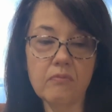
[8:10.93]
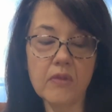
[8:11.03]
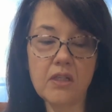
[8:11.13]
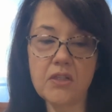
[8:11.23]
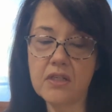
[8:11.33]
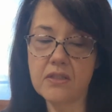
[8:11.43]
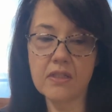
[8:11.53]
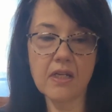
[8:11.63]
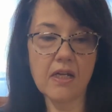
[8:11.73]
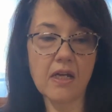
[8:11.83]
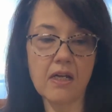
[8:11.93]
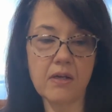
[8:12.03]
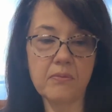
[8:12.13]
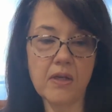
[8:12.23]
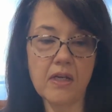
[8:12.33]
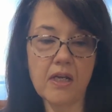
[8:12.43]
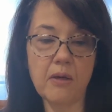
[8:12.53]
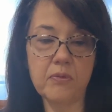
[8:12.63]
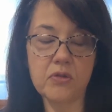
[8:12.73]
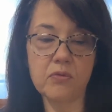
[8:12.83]
It just
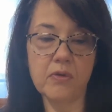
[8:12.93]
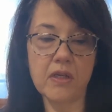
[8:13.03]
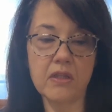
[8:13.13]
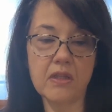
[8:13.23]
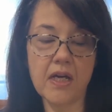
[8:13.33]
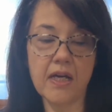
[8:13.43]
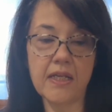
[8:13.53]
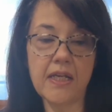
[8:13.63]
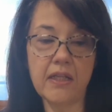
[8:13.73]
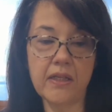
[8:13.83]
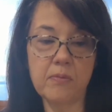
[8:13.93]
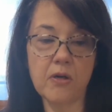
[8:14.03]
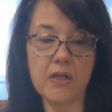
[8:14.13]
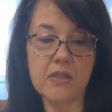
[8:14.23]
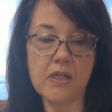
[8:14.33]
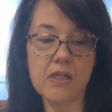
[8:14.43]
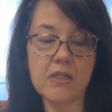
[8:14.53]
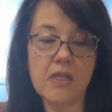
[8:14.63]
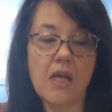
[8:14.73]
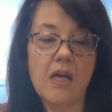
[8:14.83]
helps with that healing
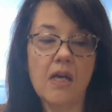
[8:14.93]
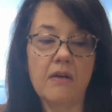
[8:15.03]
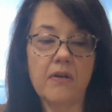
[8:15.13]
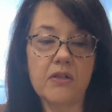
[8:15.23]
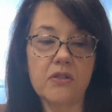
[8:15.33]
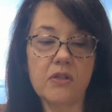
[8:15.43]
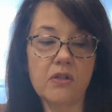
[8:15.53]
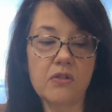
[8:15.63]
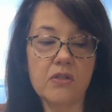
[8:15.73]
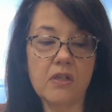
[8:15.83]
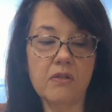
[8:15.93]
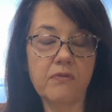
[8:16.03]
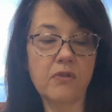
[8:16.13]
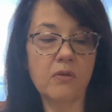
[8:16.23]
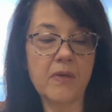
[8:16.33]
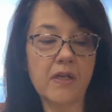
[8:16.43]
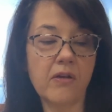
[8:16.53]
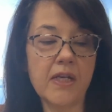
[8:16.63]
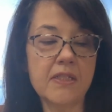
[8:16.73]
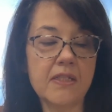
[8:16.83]
process. I also used it for my
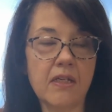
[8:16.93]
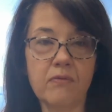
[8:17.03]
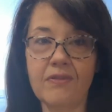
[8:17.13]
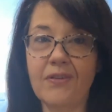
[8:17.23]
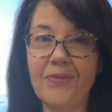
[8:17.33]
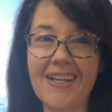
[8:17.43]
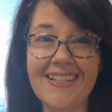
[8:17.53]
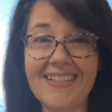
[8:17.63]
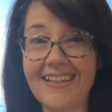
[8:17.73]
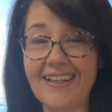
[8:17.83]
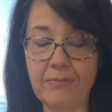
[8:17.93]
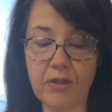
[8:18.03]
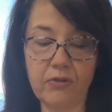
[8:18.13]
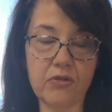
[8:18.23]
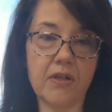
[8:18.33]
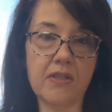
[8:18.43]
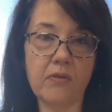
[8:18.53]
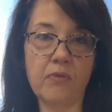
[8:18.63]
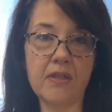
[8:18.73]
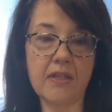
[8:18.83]
grandson. My oldest
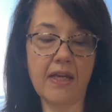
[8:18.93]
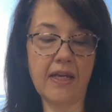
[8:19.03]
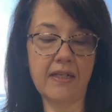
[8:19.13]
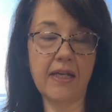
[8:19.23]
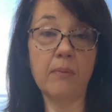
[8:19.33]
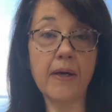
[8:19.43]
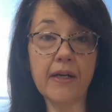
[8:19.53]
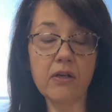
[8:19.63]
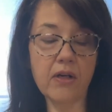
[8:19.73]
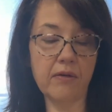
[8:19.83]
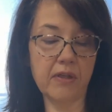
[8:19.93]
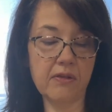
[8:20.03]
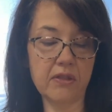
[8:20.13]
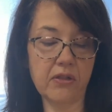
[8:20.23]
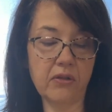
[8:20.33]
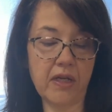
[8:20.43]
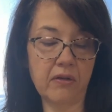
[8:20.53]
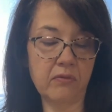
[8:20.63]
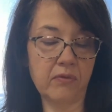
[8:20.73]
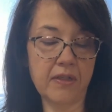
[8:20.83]
grandson was a nail biter, and when he was little,
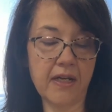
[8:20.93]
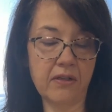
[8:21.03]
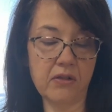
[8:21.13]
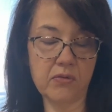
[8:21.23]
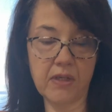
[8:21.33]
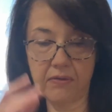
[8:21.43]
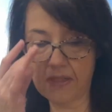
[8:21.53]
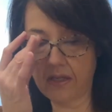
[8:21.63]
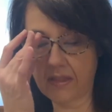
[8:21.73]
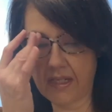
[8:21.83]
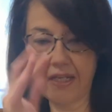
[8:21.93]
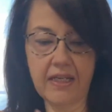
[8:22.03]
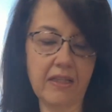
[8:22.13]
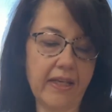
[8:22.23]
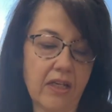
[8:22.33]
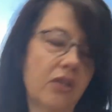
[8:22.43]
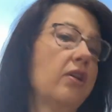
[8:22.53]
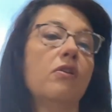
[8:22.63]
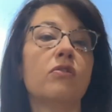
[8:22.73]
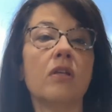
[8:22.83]
and one day I noticed when he was out that he had like a
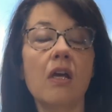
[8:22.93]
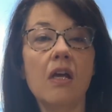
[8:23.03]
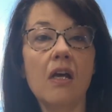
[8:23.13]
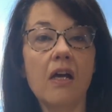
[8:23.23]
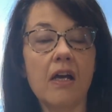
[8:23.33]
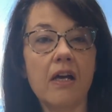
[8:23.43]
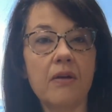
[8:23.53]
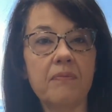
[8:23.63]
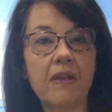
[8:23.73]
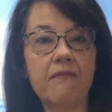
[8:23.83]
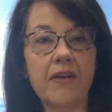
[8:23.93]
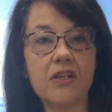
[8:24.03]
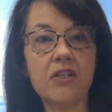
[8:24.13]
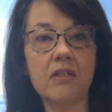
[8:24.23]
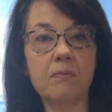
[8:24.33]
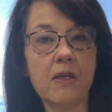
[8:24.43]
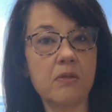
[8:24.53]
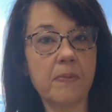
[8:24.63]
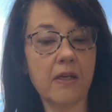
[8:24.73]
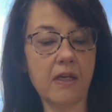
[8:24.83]
huge infection pus
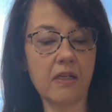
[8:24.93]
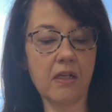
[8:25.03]
pocket